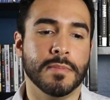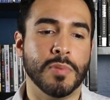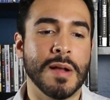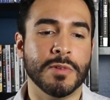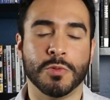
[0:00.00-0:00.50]

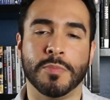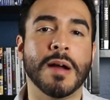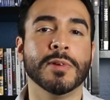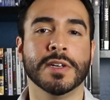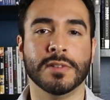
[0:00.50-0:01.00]
Problem is, we're
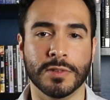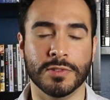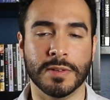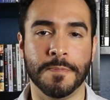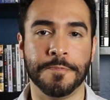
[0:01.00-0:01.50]
probably going to
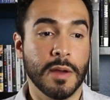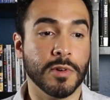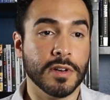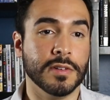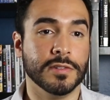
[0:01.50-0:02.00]
lose him. And
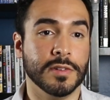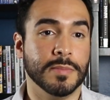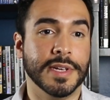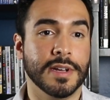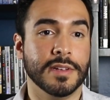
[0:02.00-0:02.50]
we're going to lose him
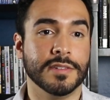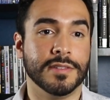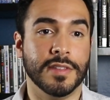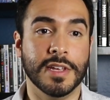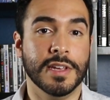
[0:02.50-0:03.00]

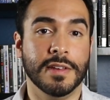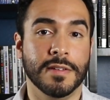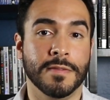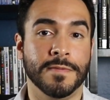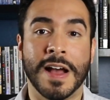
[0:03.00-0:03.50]
because
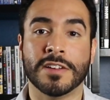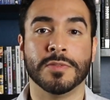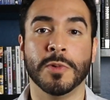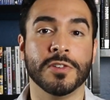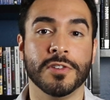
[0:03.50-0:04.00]
the
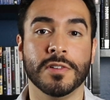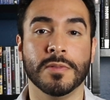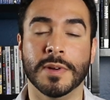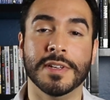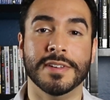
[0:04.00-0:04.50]
Fox merger
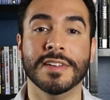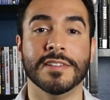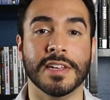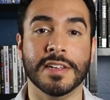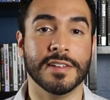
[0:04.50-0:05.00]
with
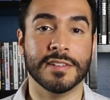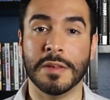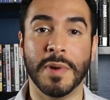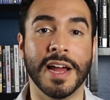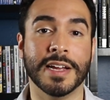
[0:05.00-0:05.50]
Disney
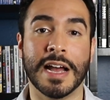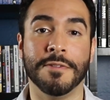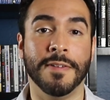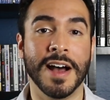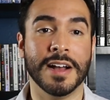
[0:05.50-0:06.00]
buying
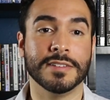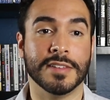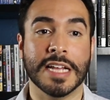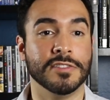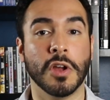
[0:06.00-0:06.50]
out Fox,
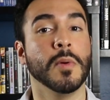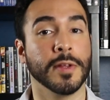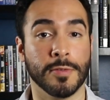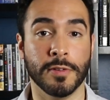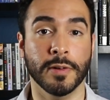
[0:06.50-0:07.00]
that's
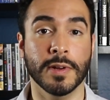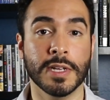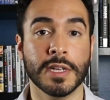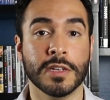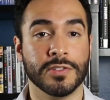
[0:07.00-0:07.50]
going through.
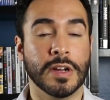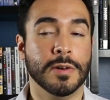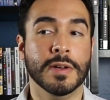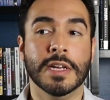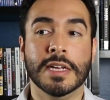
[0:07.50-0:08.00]

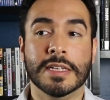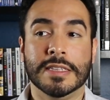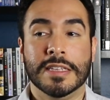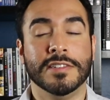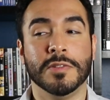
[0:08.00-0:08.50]
So
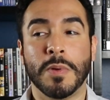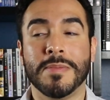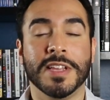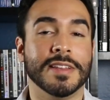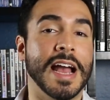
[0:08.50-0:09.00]
this is
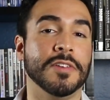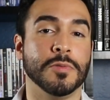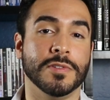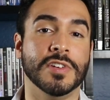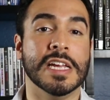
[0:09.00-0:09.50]
probably the last
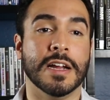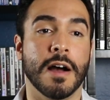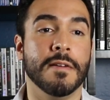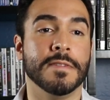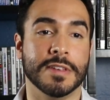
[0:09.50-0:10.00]
we're seeing
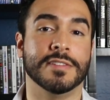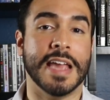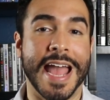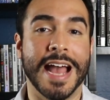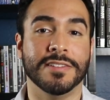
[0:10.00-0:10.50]
of this
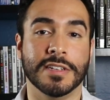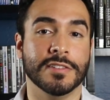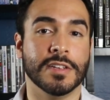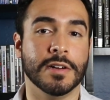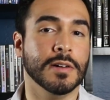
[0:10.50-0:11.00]
cast. And
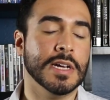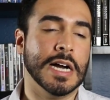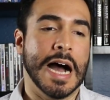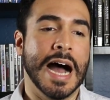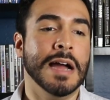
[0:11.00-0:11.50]
so
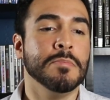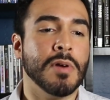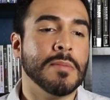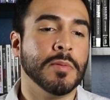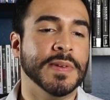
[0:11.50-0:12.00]
I'm
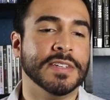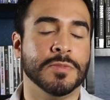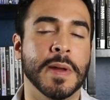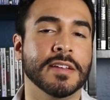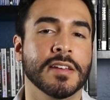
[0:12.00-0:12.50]
probably
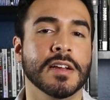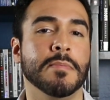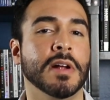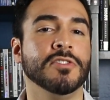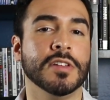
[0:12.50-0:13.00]
expecting a
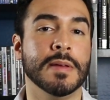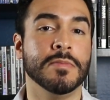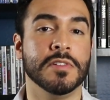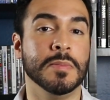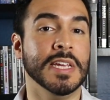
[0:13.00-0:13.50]
bunch of
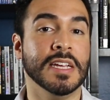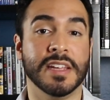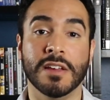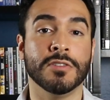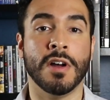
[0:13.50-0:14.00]
them to be
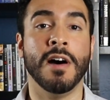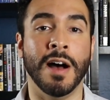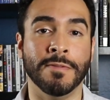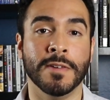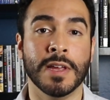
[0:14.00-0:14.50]
killed
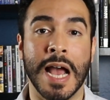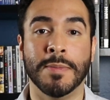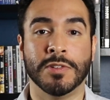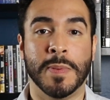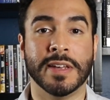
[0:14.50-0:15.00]
off.
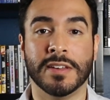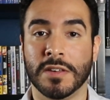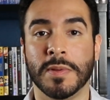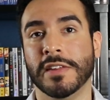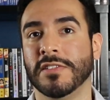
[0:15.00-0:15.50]
I'm expecting it
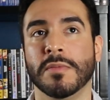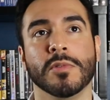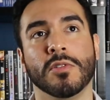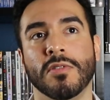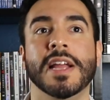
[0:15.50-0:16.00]
to be
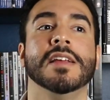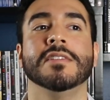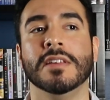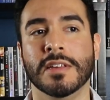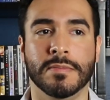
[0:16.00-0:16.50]
some
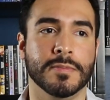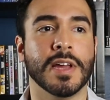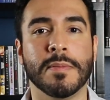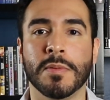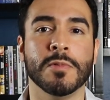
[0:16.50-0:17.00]
crazy
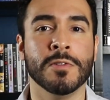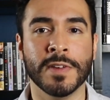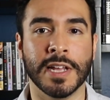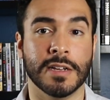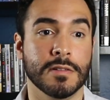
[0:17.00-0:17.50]
type of
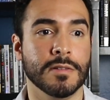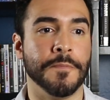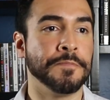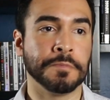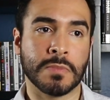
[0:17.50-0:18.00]
movie like,
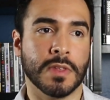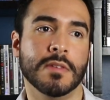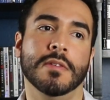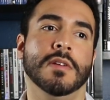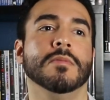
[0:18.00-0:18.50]
oh,
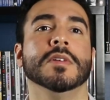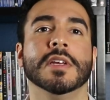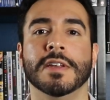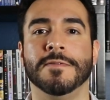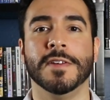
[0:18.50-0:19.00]
you know,
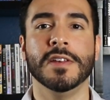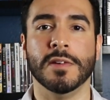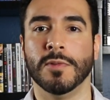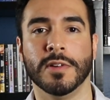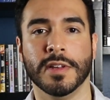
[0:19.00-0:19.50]

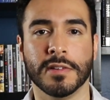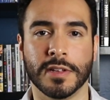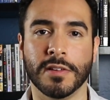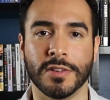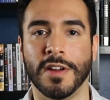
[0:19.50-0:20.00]
Infinity War, they're
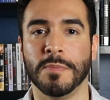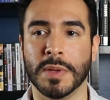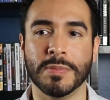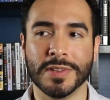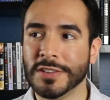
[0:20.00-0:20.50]
killing off
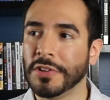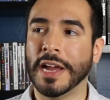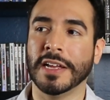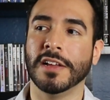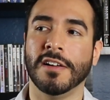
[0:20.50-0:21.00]
people. Let's
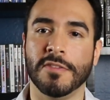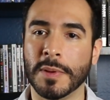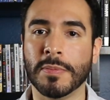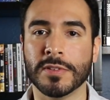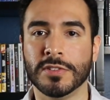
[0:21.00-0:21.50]
try and kill off
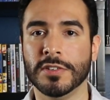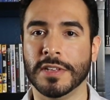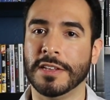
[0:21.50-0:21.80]
people too.